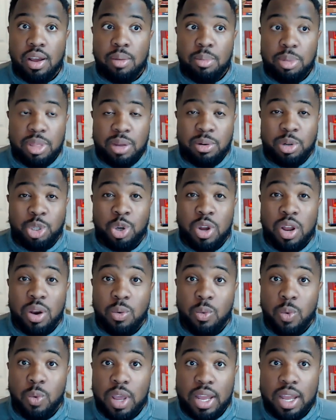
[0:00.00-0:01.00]
But they were trying to
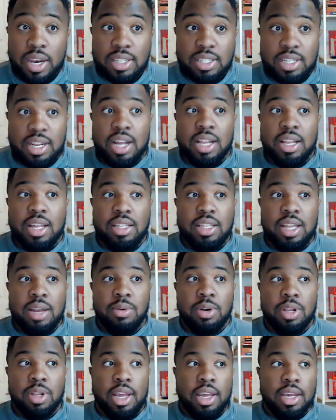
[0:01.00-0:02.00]
win. It's not like they
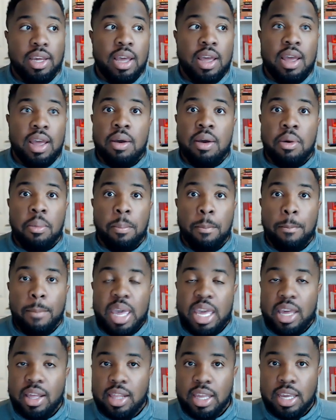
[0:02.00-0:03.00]
were like
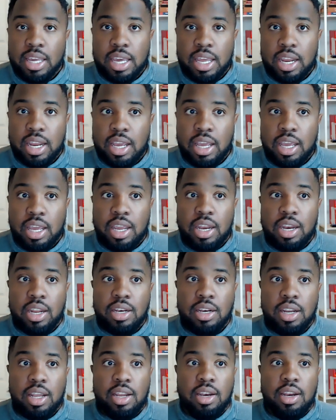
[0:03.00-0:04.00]
mailing it
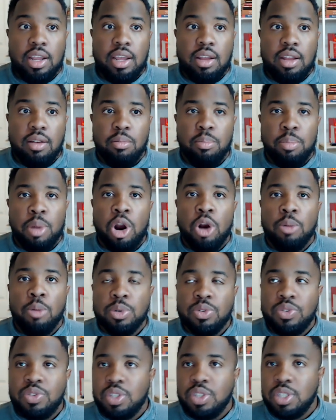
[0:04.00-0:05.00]
in and
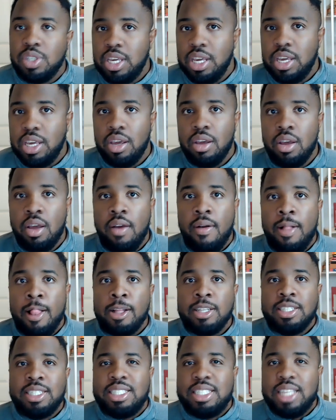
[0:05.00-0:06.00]
purposely
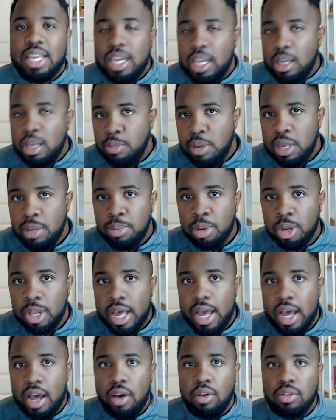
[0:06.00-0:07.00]
sitting people
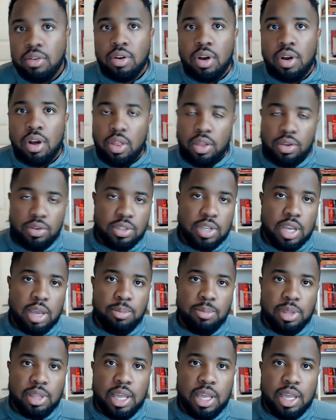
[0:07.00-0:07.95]
out and all those type of